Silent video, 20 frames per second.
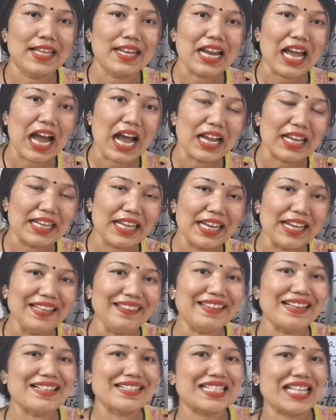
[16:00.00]
Then
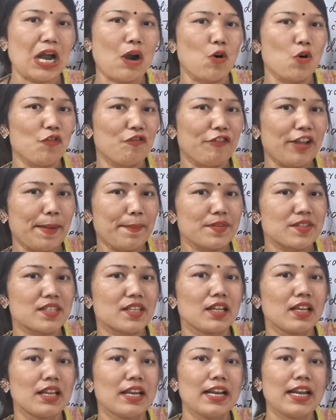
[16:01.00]
again the sound
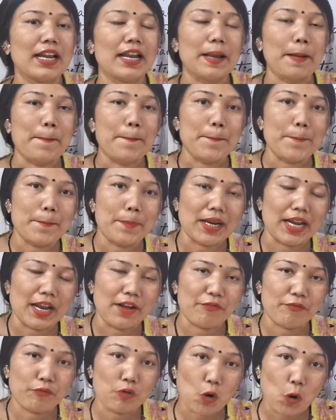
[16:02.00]
waves
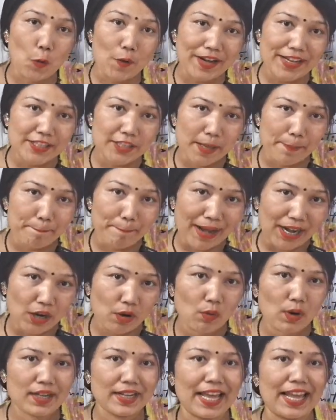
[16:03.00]
flow in the
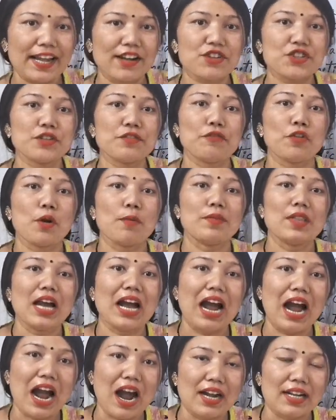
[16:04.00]
backward direction from
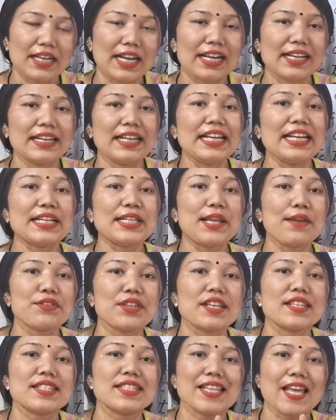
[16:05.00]
the heart, and it
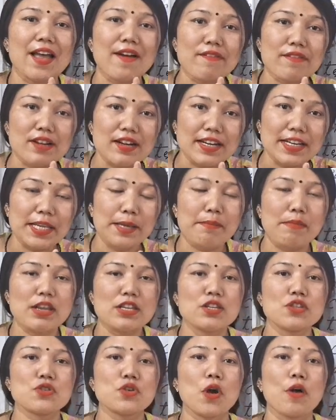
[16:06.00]
gives us several
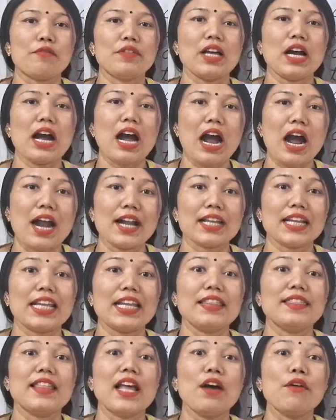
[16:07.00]
images of the heart
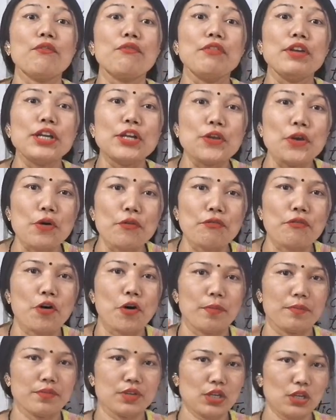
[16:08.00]
in the video
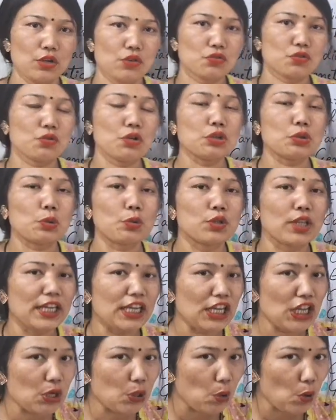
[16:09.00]
form. So through
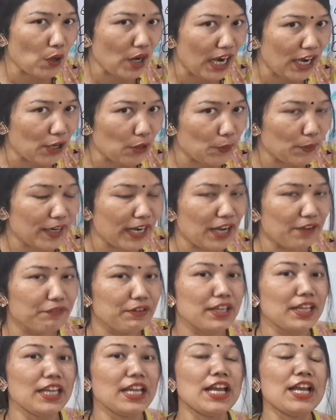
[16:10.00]
the
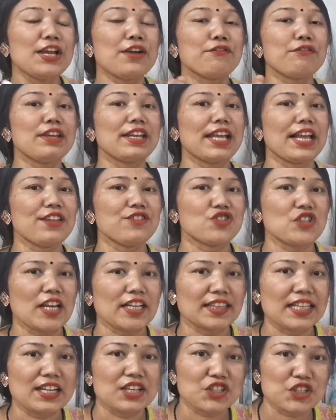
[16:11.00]
echocardiography we can
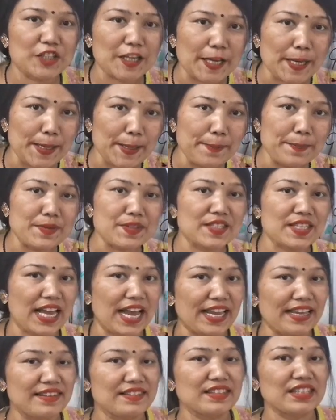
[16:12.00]
check the shape,
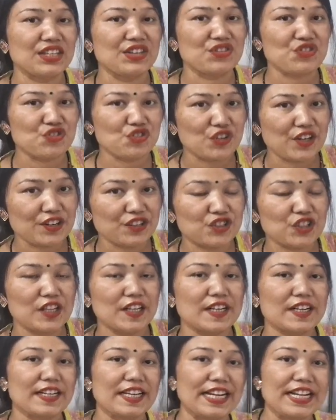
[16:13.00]
size,
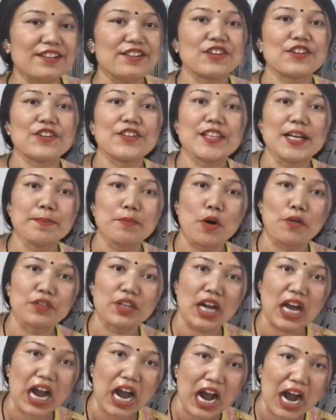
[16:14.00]
structure, rate, rhythm
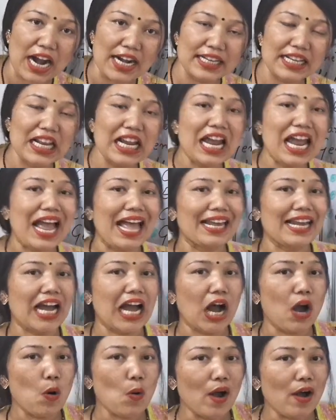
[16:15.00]
of the heart, and
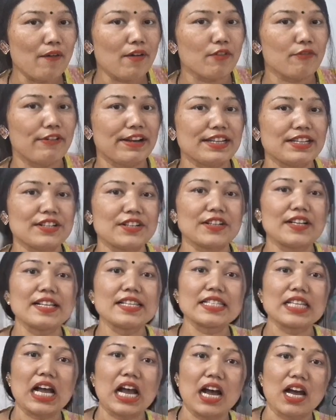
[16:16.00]
how our
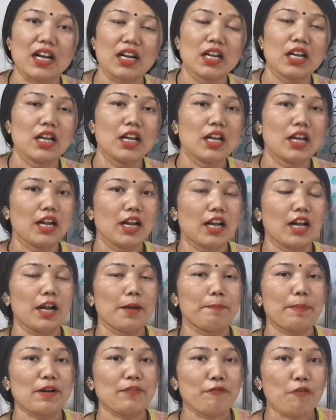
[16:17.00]
ventricles are
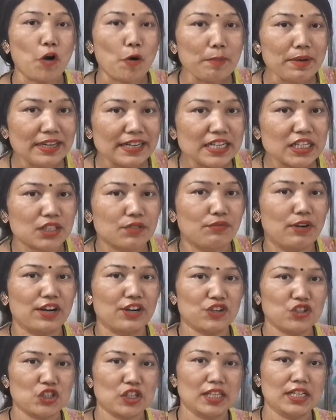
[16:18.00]
performing its
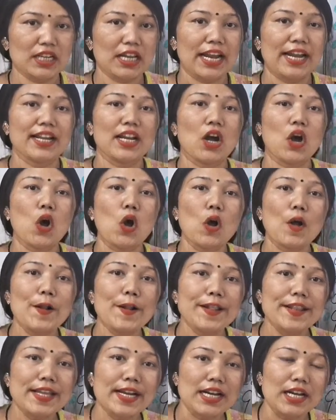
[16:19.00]
function, and
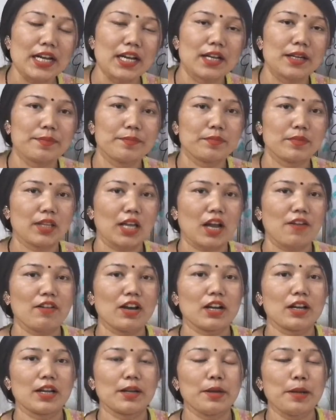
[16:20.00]
all the
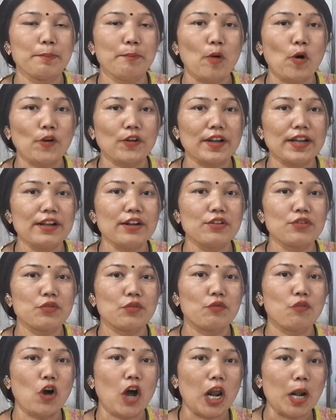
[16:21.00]
our important
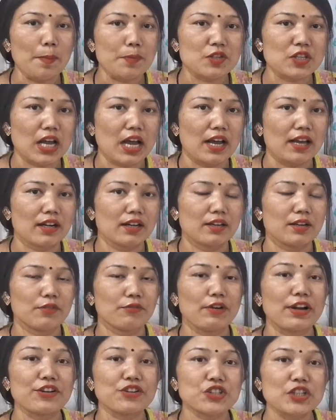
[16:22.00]
valves
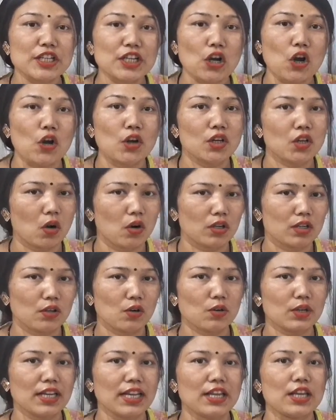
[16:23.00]
are functioning or
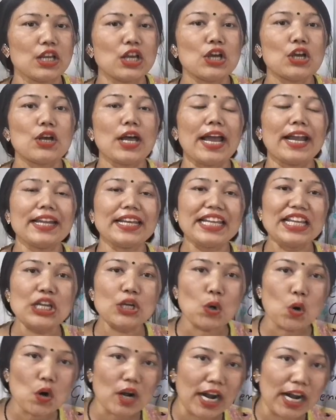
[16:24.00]
not. Okay, and
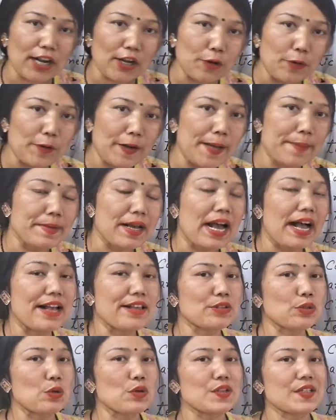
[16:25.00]
echocardiogram
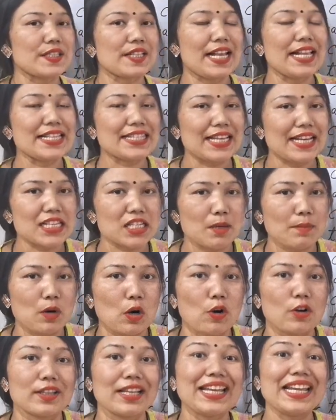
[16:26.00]
also tells us
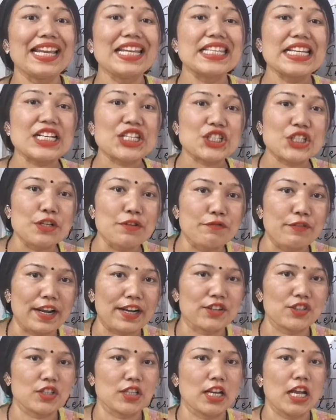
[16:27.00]
about the ejection
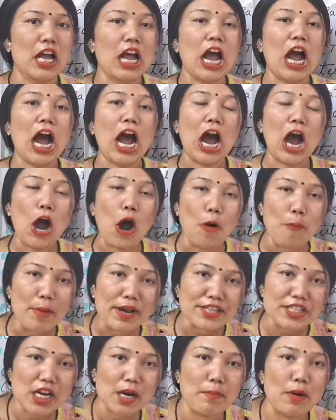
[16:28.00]
fraction, how
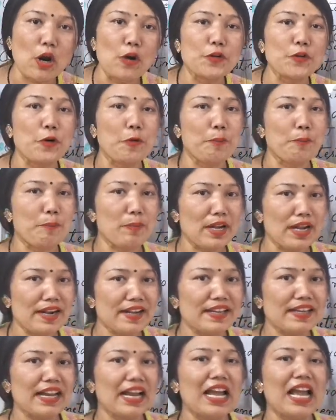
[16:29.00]
much amount of
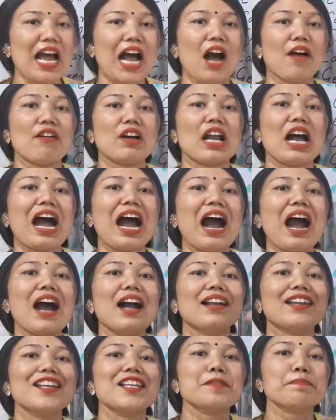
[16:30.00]
blood our
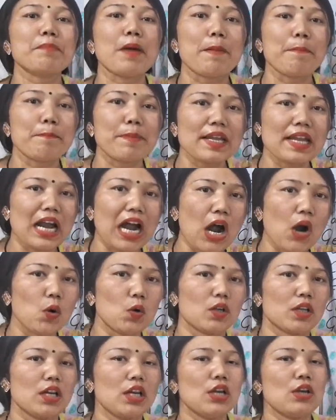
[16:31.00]
heart is pumping
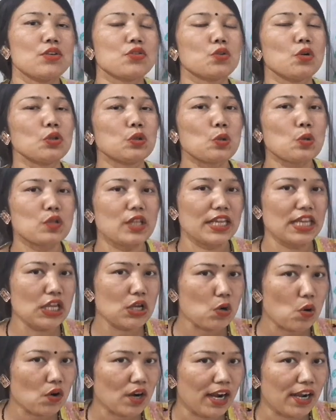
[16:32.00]
out. So through the
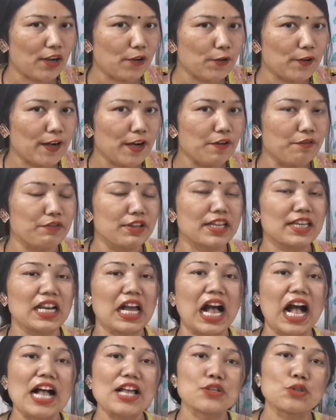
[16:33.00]
echocardiogram we
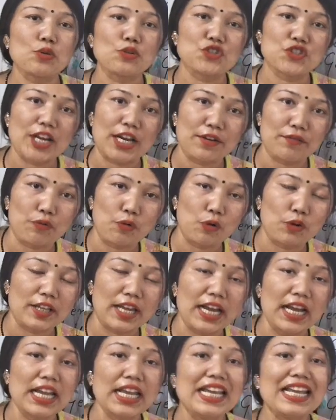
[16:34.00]
can also check for
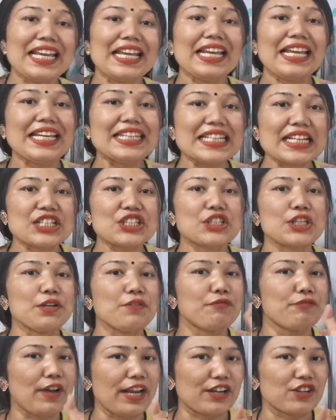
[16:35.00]
the
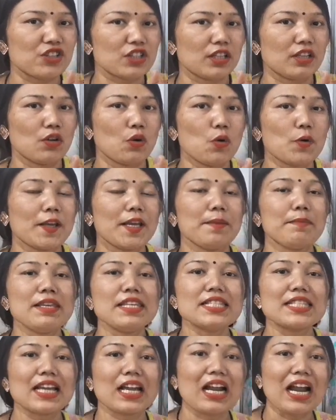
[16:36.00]
ejection fraction. Okay,
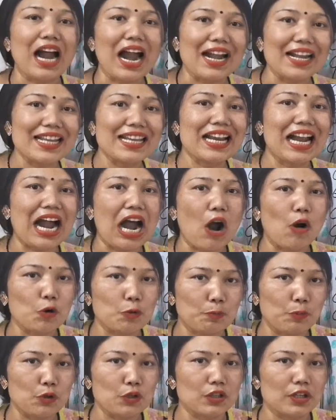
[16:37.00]
means cardiac
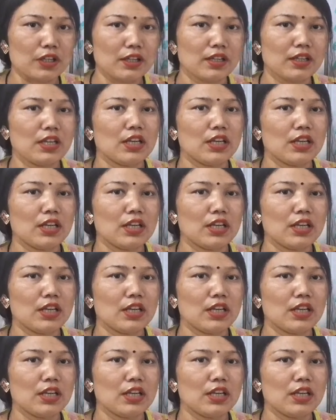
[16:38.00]
output.